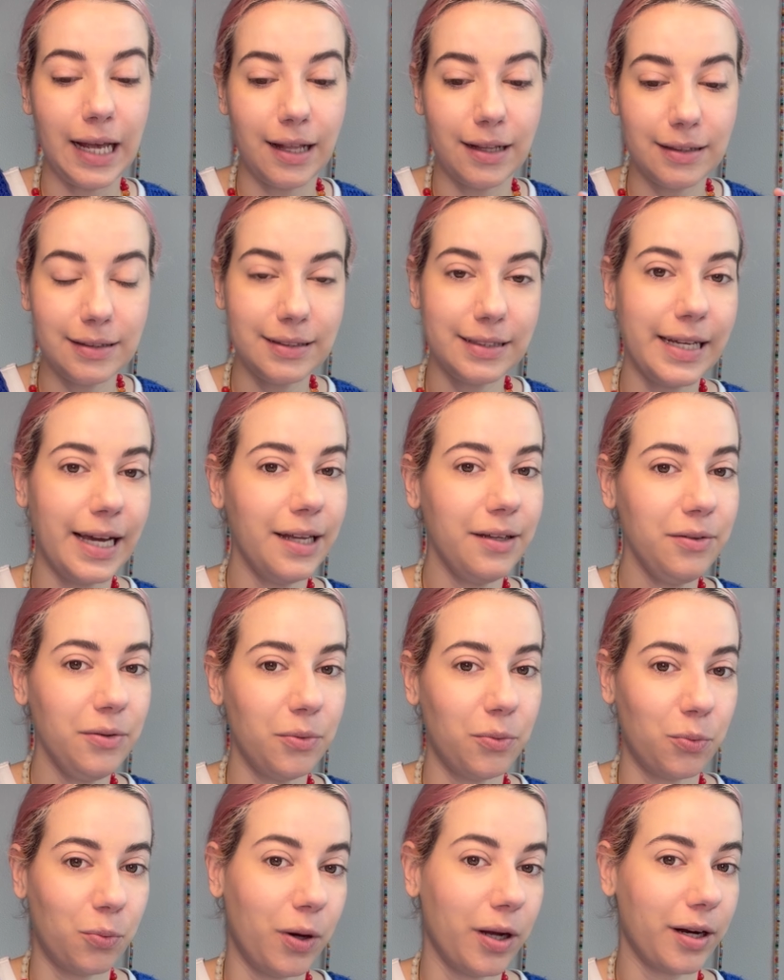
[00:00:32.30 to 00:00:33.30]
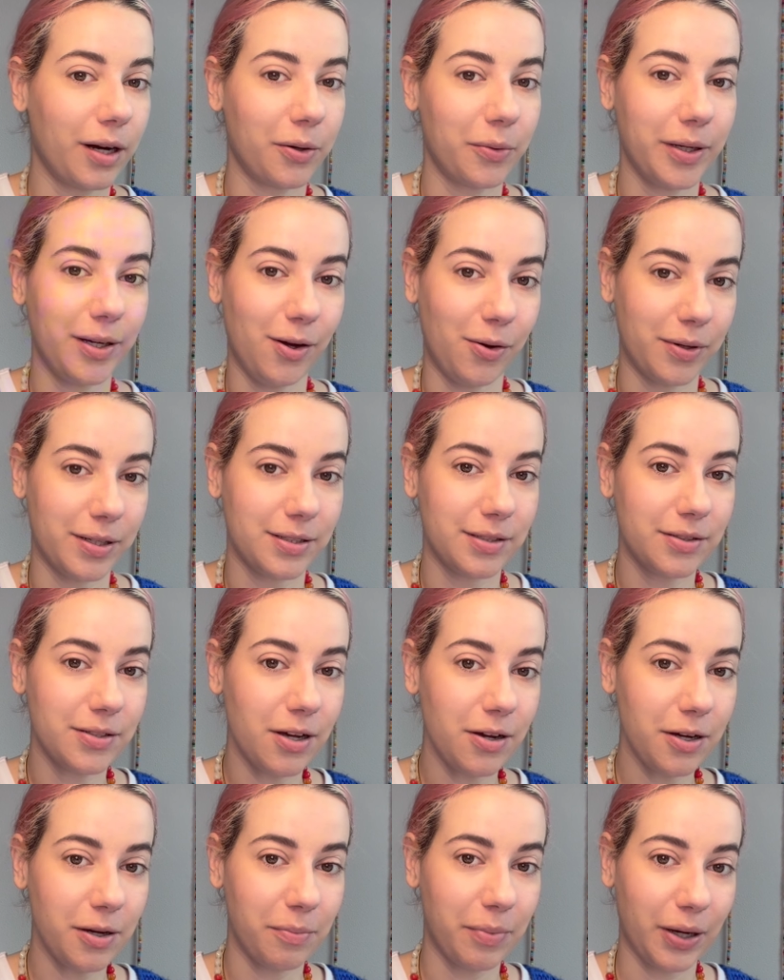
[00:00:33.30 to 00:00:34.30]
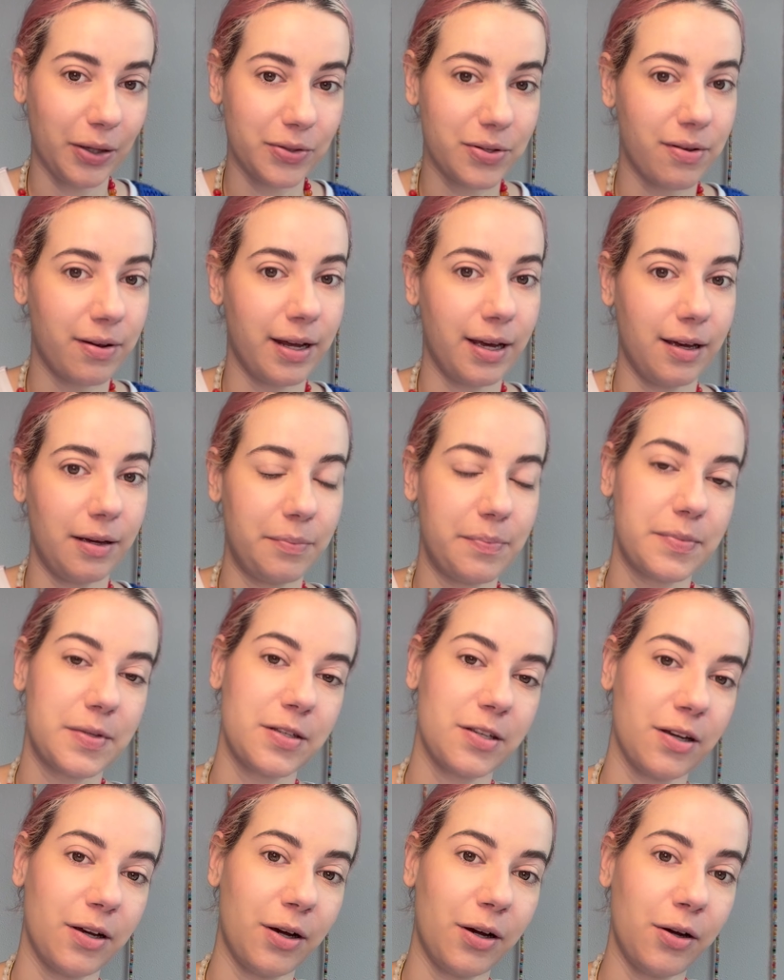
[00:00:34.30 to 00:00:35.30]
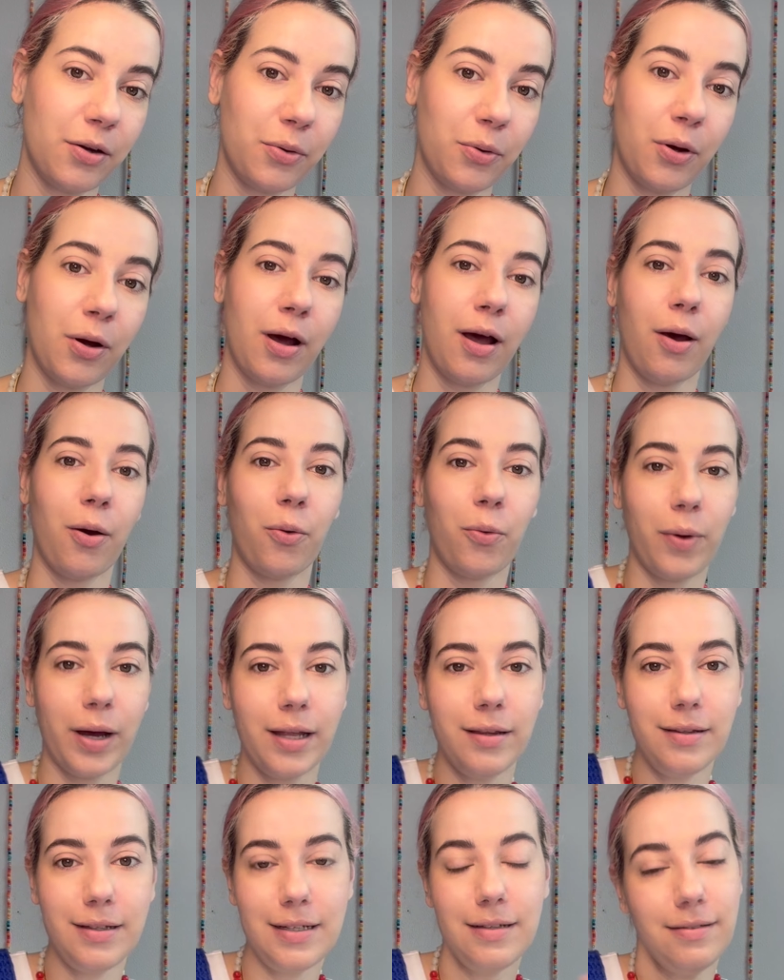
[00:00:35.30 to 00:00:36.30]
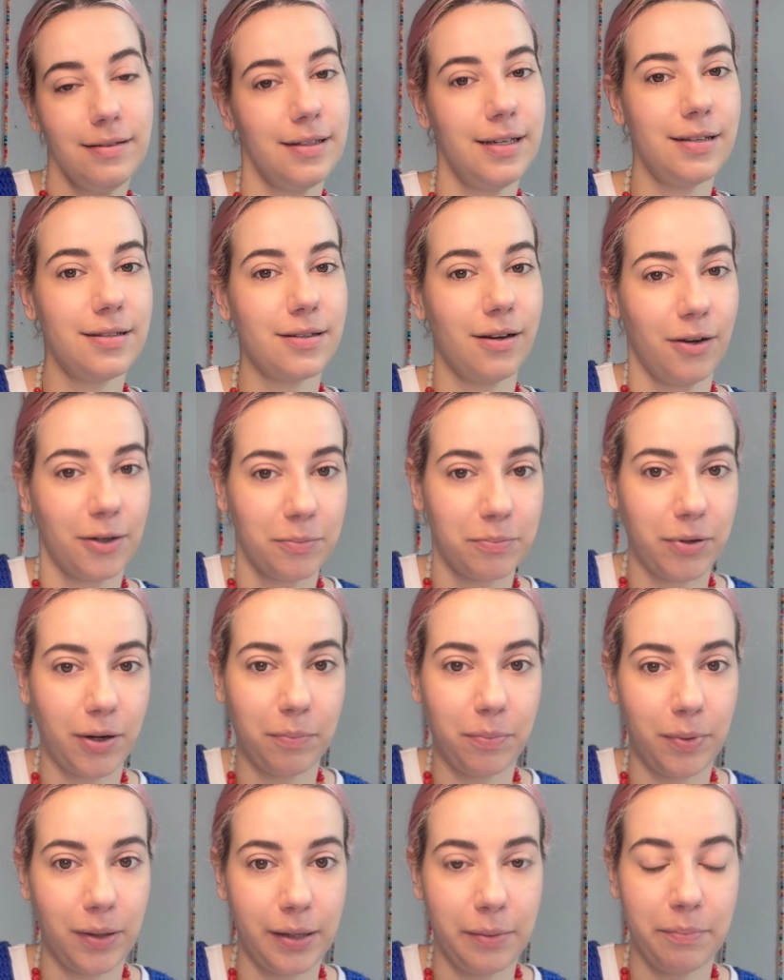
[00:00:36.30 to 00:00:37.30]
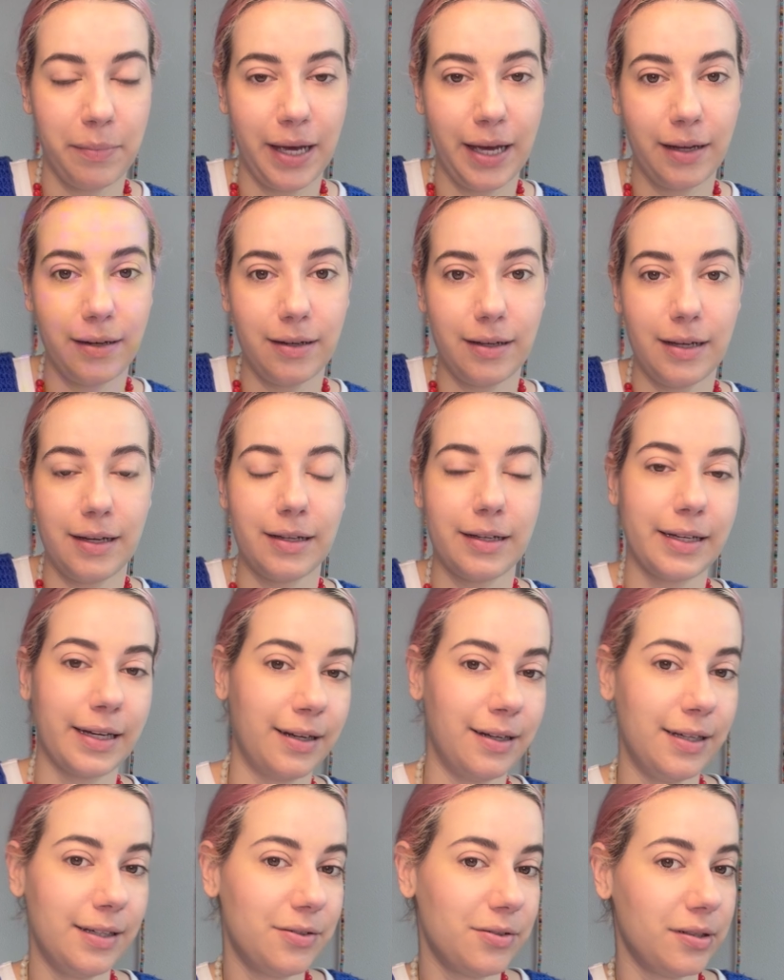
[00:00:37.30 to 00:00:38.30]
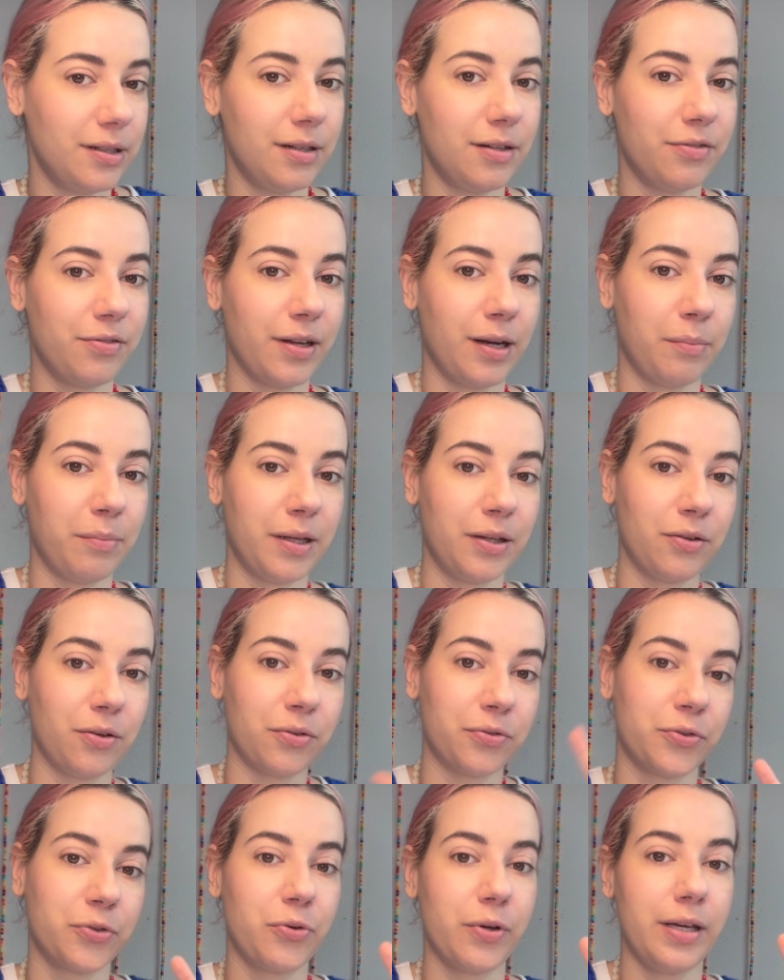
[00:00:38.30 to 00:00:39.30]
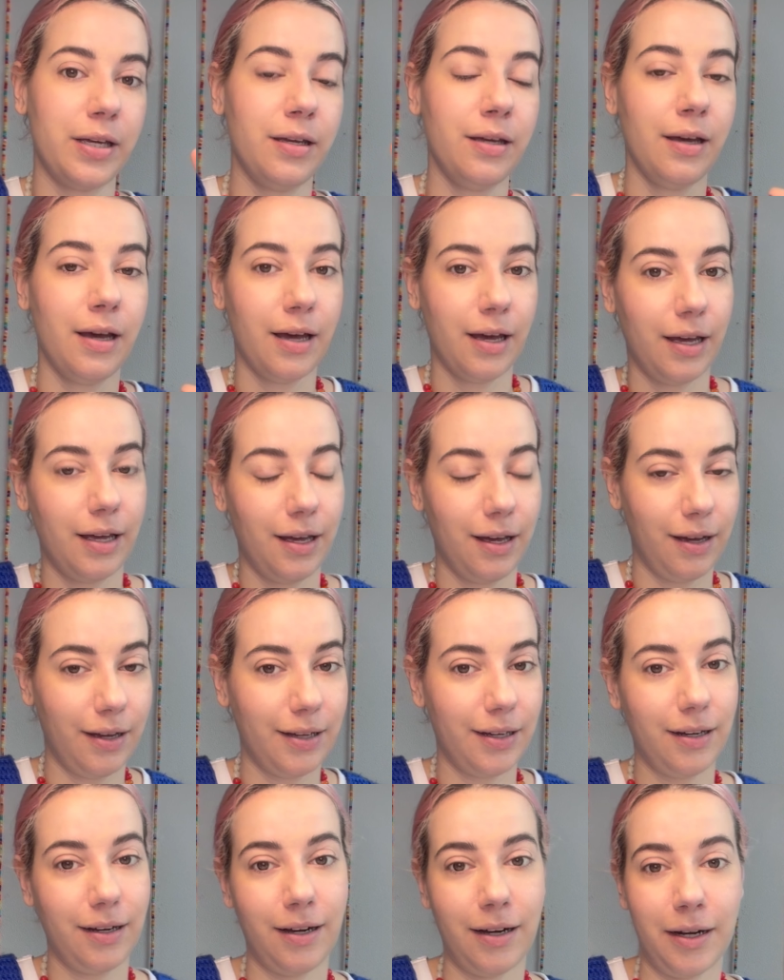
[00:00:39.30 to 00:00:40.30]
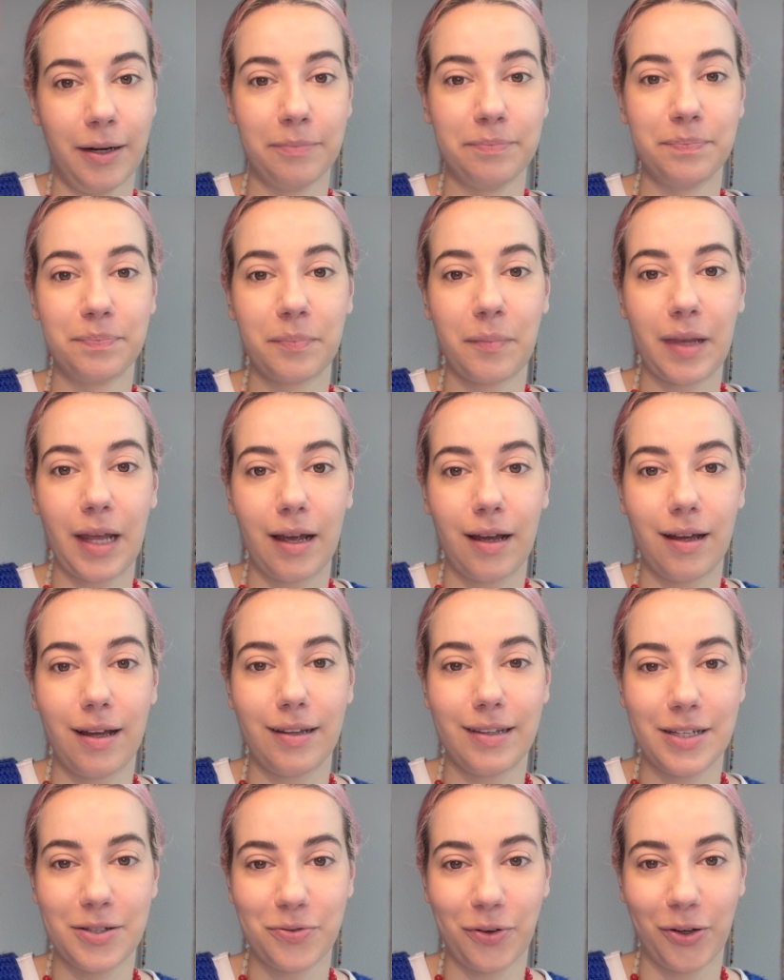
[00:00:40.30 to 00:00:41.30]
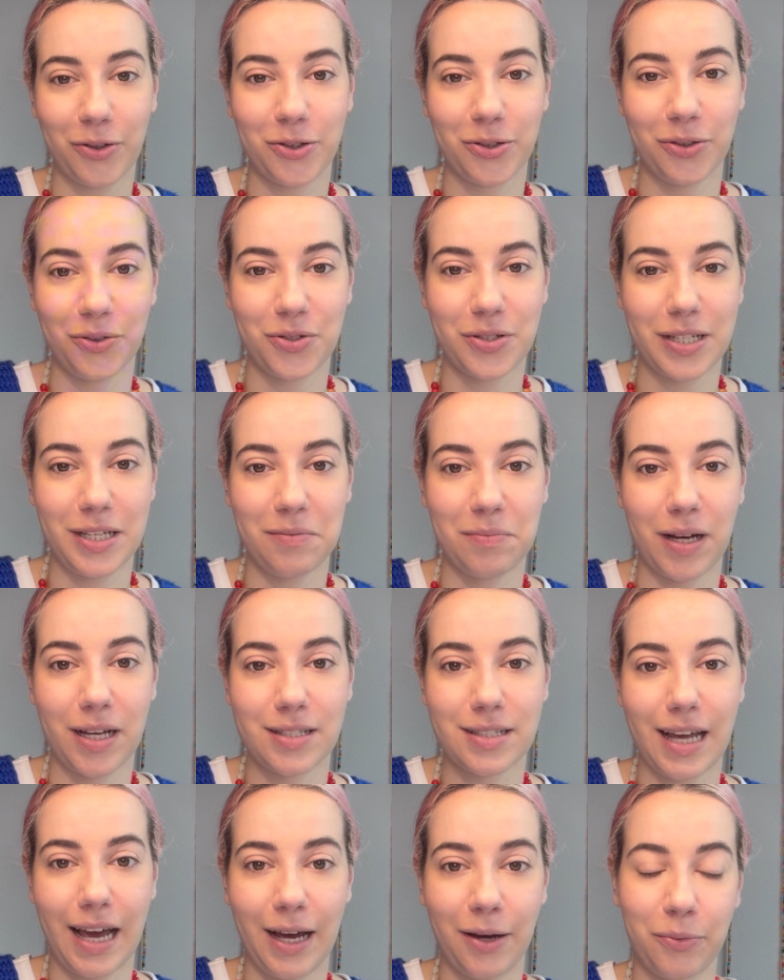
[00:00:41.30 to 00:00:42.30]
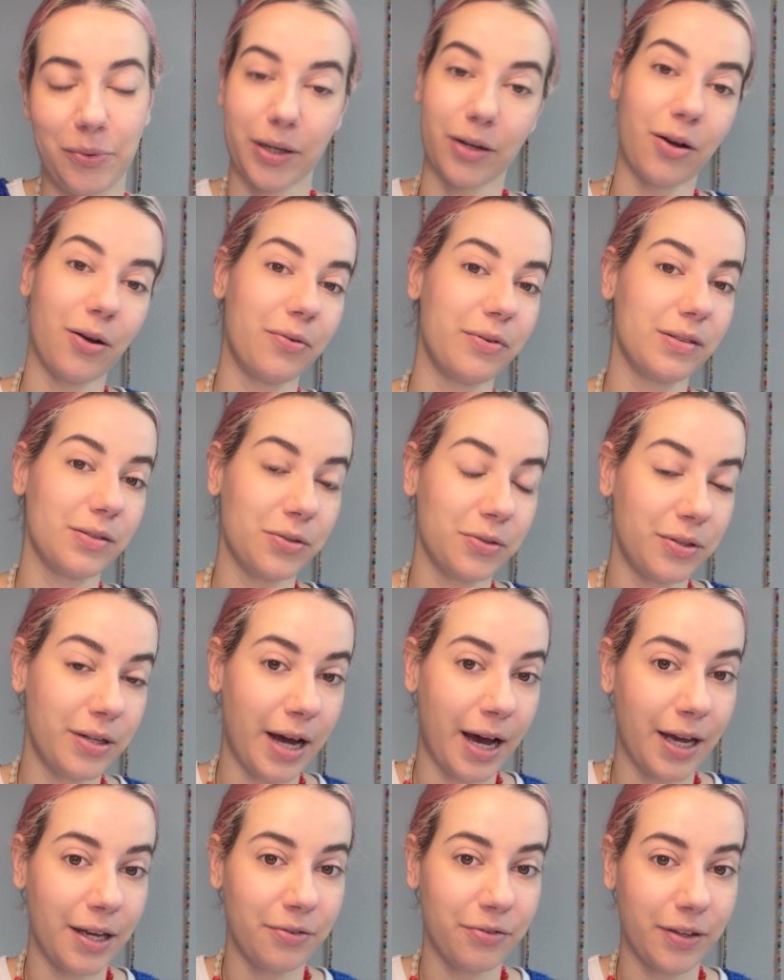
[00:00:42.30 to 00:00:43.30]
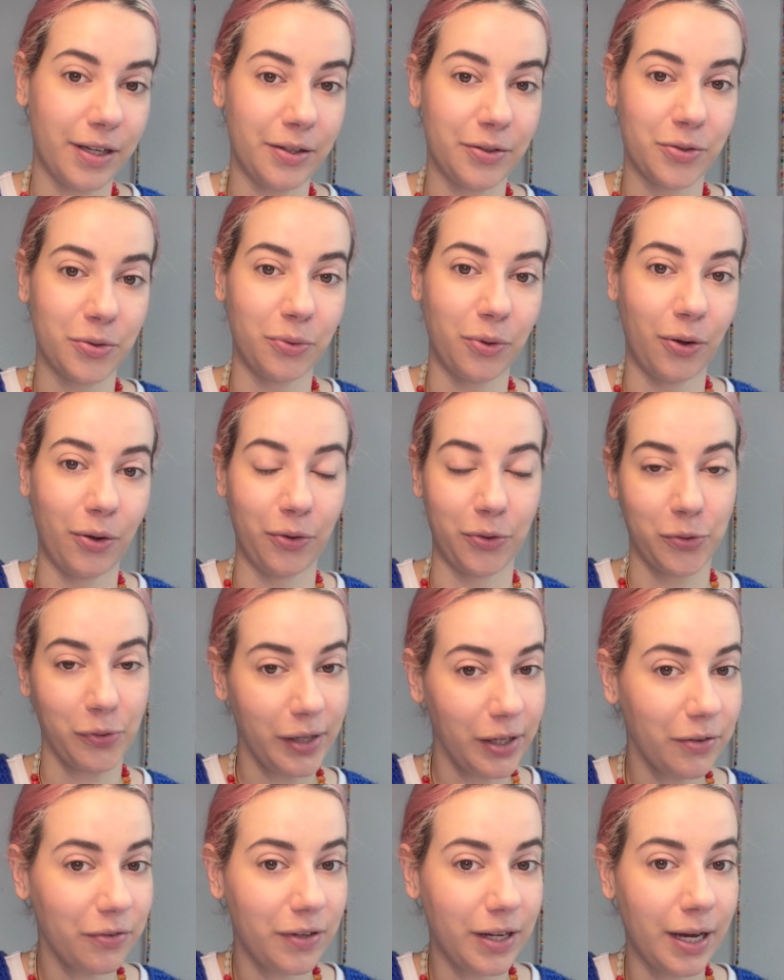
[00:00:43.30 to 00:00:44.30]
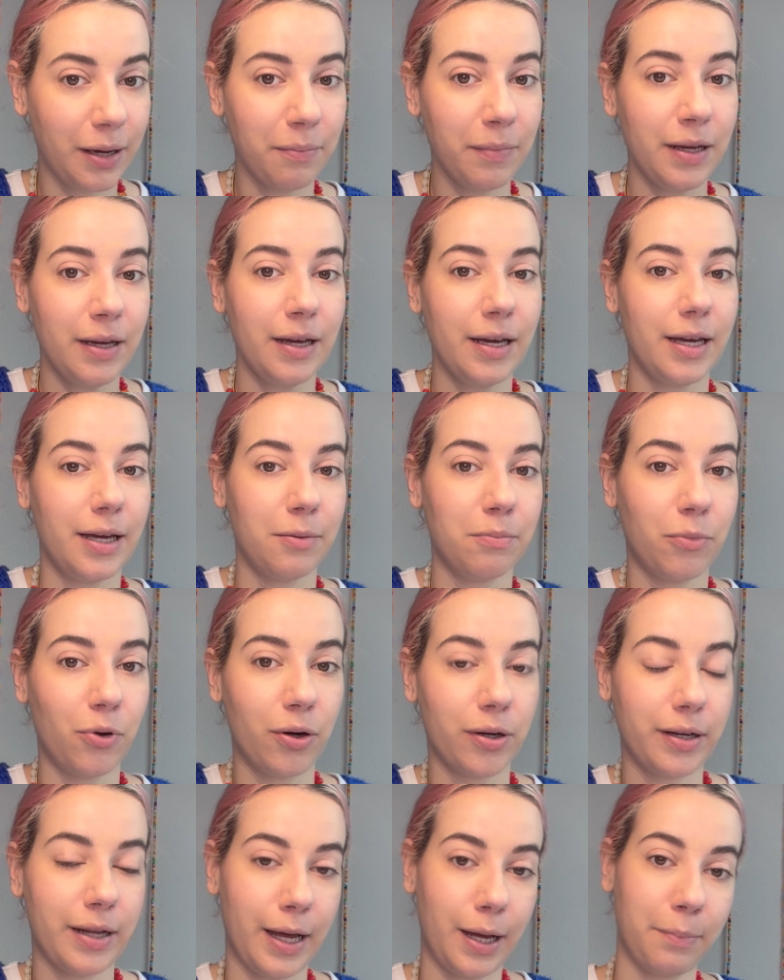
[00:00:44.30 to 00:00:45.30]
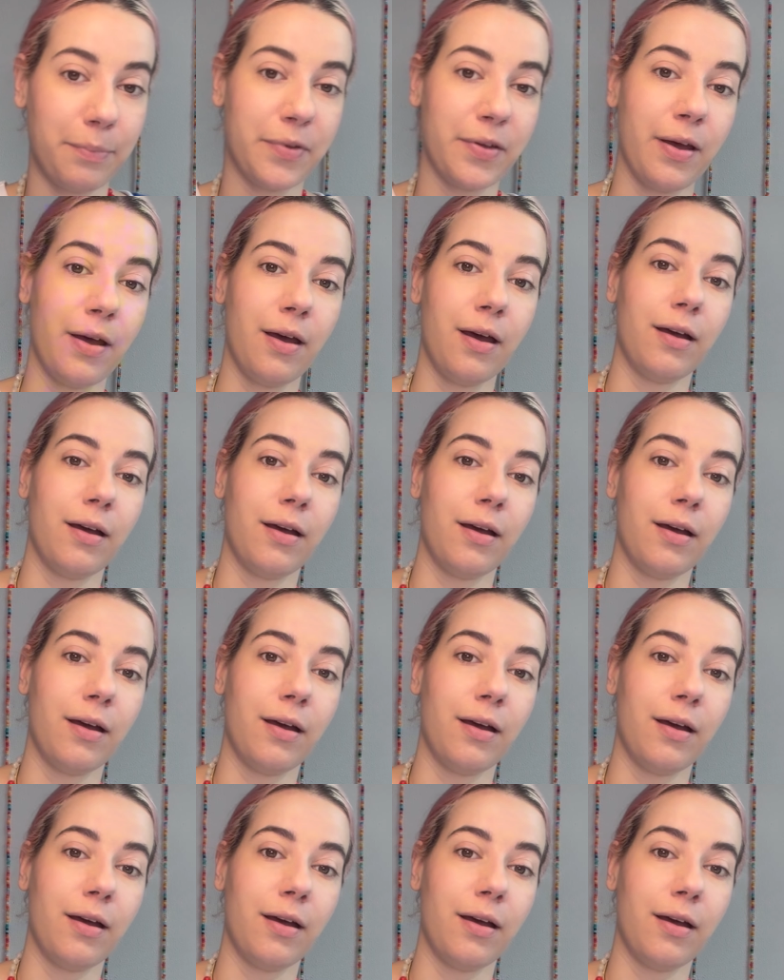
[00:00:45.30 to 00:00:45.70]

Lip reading: Then what are we going to talk about today? So when these needs aren't properly met, it can lead to the development of three dysfunctional schemas. And we're going to dive into all three of them in more depth.